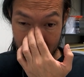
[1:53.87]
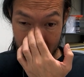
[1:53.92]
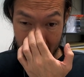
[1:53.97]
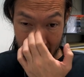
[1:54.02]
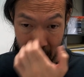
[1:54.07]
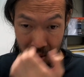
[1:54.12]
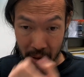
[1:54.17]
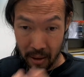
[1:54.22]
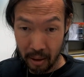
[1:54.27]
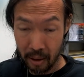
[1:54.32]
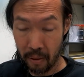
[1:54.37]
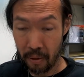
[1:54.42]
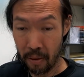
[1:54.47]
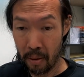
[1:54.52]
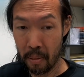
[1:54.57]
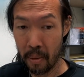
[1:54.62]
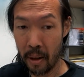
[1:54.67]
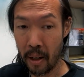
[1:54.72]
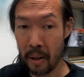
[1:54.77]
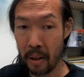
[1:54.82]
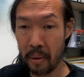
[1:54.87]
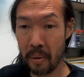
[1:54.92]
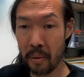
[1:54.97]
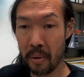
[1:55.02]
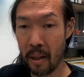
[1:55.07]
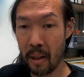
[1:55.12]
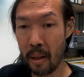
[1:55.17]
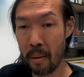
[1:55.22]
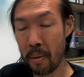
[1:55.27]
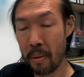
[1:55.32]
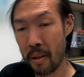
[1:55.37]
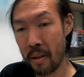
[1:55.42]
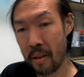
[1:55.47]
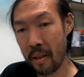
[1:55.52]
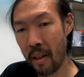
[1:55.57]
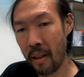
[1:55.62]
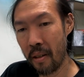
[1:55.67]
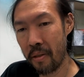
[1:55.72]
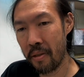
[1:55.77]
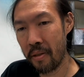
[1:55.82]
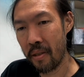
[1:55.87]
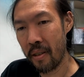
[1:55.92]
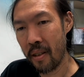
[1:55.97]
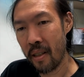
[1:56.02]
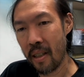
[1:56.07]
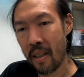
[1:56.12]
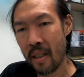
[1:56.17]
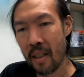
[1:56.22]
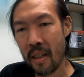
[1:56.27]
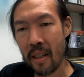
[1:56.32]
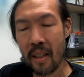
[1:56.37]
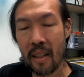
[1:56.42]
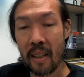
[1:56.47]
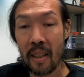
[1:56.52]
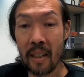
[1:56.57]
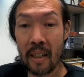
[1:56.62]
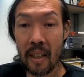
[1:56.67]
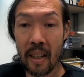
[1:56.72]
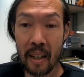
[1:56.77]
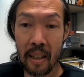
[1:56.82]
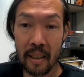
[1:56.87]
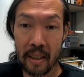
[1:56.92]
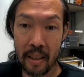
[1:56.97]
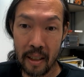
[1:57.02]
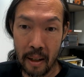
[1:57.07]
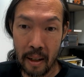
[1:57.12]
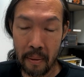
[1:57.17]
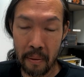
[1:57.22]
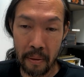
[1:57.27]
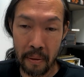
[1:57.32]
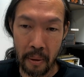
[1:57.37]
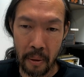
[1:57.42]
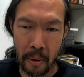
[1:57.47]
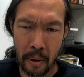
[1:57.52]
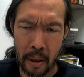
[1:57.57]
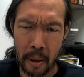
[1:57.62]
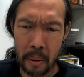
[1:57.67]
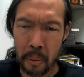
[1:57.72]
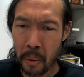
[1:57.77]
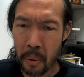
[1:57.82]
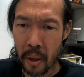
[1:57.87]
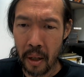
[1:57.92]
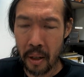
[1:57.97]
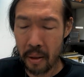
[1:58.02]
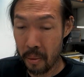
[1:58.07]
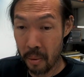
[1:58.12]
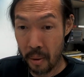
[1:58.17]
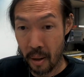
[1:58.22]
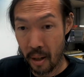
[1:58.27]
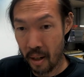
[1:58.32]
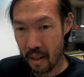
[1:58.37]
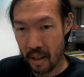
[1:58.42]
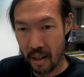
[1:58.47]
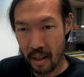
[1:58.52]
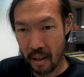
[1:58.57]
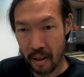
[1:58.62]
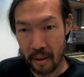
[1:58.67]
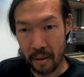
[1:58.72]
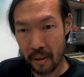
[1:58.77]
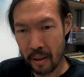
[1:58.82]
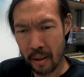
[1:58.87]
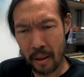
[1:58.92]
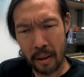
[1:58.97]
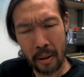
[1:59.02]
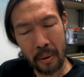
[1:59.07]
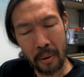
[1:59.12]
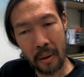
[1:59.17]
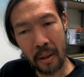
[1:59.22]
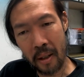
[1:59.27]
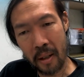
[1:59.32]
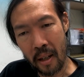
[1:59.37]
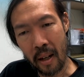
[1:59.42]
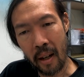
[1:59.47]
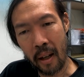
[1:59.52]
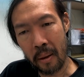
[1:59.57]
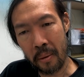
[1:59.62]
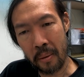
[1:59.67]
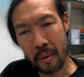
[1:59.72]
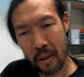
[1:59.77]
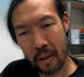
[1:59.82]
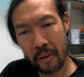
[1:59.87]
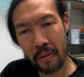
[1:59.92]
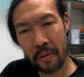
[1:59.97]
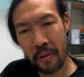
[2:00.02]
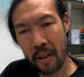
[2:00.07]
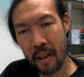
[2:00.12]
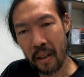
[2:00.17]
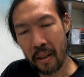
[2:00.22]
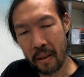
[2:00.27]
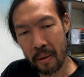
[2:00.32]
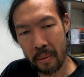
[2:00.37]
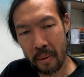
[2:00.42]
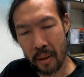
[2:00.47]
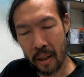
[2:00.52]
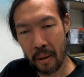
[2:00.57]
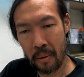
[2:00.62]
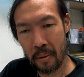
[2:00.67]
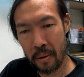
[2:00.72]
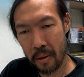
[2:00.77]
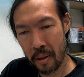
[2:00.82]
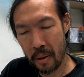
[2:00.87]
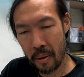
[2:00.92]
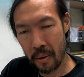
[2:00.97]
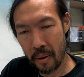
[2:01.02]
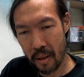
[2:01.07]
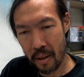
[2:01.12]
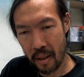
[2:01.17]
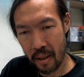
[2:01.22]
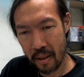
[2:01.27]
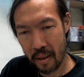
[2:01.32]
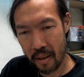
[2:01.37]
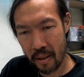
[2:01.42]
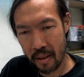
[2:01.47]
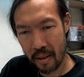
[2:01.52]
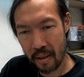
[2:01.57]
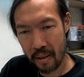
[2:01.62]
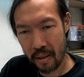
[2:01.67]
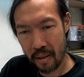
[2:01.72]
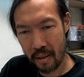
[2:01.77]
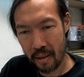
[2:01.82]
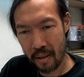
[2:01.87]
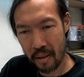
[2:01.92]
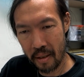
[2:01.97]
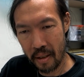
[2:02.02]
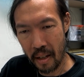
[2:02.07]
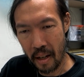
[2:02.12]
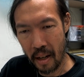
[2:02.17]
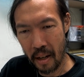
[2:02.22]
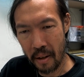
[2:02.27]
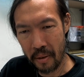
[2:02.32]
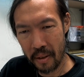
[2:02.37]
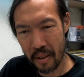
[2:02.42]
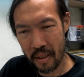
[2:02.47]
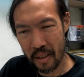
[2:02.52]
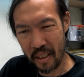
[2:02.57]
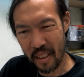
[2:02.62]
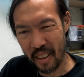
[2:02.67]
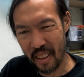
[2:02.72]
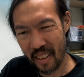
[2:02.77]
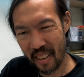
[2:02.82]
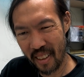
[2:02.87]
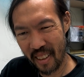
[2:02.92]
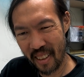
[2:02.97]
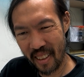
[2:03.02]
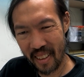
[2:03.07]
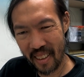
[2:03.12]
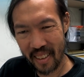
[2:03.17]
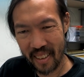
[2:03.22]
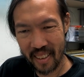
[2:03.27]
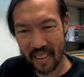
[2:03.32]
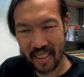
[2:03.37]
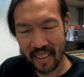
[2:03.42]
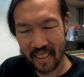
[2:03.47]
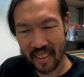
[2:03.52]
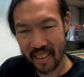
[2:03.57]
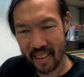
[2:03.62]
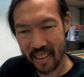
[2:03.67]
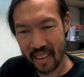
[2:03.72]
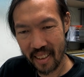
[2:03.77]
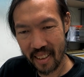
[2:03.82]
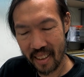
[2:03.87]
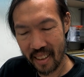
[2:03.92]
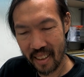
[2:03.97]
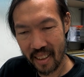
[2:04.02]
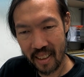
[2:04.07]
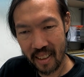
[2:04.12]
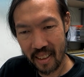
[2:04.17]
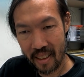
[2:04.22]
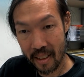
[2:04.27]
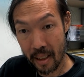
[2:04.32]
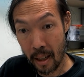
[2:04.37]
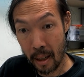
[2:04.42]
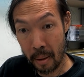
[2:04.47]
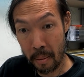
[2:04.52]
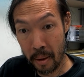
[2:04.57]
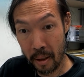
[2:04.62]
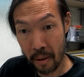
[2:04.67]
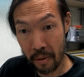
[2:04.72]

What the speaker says: Too good for my own type stuff. Yes, I'm 41 right now, and 39 was fun when I was doing this. Now it's like time is